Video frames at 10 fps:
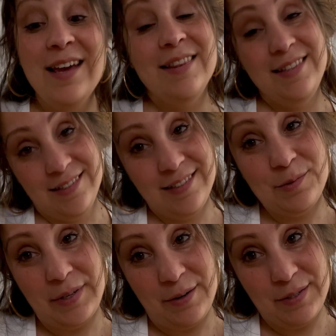This is
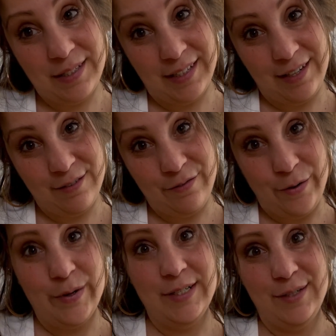what I was looking
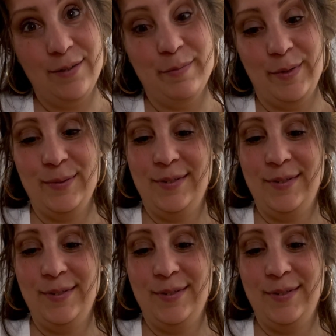forward to the most.